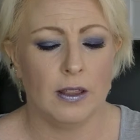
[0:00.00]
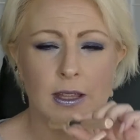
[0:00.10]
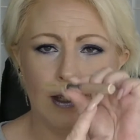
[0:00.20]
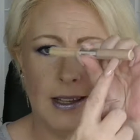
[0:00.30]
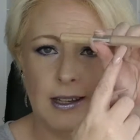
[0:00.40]

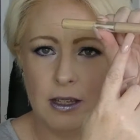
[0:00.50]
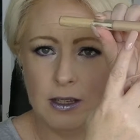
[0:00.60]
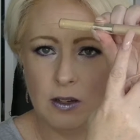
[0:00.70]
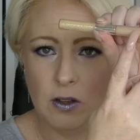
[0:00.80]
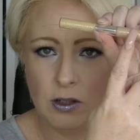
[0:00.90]
This end
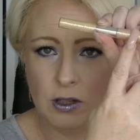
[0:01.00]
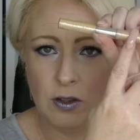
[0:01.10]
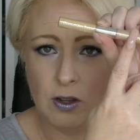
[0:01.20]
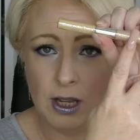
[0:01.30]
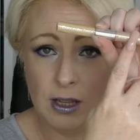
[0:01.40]
is not so
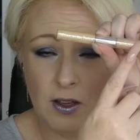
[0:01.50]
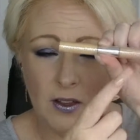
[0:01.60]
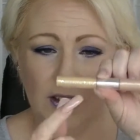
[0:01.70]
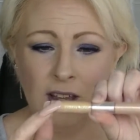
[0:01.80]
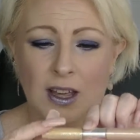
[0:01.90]

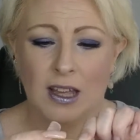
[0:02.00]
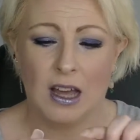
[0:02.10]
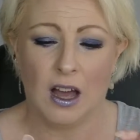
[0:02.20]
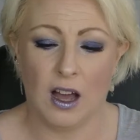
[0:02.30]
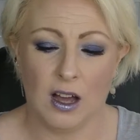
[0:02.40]
yellow.
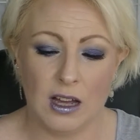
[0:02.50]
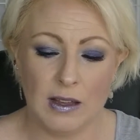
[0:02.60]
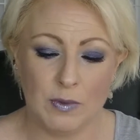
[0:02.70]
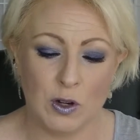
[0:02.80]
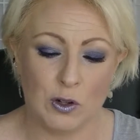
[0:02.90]

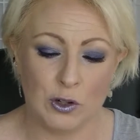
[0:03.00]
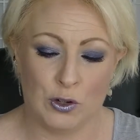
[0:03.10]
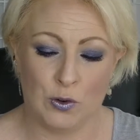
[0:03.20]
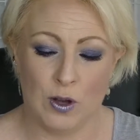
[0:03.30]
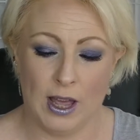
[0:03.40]
I'm not
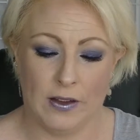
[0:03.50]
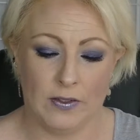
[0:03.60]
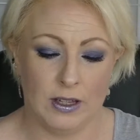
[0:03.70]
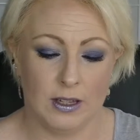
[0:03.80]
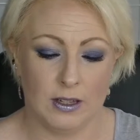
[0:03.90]
sure how
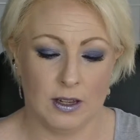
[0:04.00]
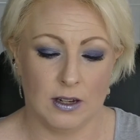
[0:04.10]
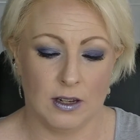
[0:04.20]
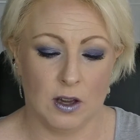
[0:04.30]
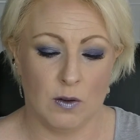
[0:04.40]
this is going
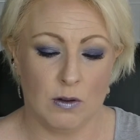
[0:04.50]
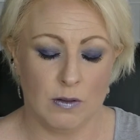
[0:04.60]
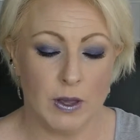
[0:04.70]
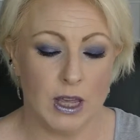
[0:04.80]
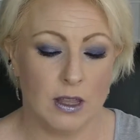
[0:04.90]
to go
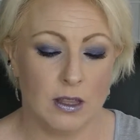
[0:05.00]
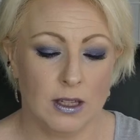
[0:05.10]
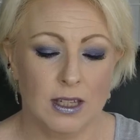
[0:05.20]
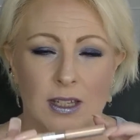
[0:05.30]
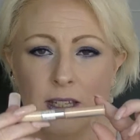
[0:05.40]
on me.
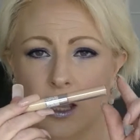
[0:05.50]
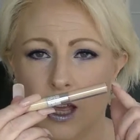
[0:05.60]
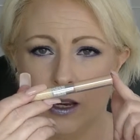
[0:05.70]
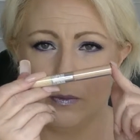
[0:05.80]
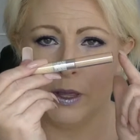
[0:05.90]
This is
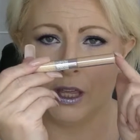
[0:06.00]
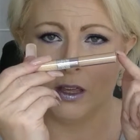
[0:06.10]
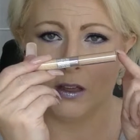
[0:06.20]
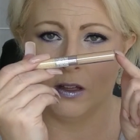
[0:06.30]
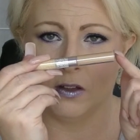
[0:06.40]
slightly
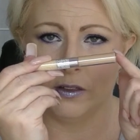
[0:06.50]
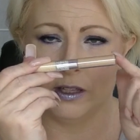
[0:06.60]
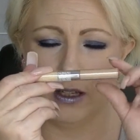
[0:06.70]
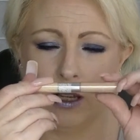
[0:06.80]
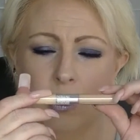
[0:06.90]
pink on
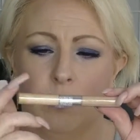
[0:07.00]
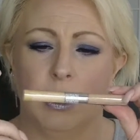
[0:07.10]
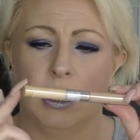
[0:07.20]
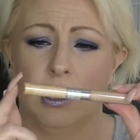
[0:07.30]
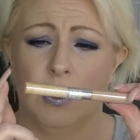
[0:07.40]
this end, but
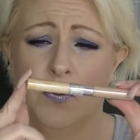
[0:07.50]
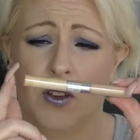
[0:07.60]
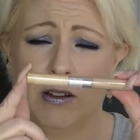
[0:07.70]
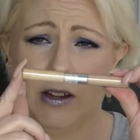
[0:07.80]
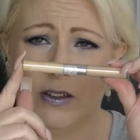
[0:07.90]
this is
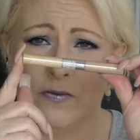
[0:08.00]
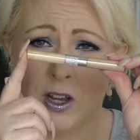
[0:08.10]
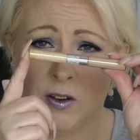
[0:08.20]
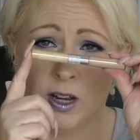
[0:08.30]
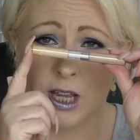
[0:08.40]
very,
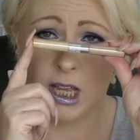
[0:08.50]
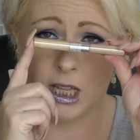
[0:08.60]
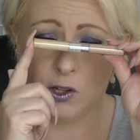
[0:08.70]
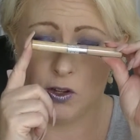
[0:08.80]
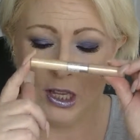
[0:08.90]
very
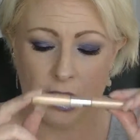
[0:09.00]
yellow.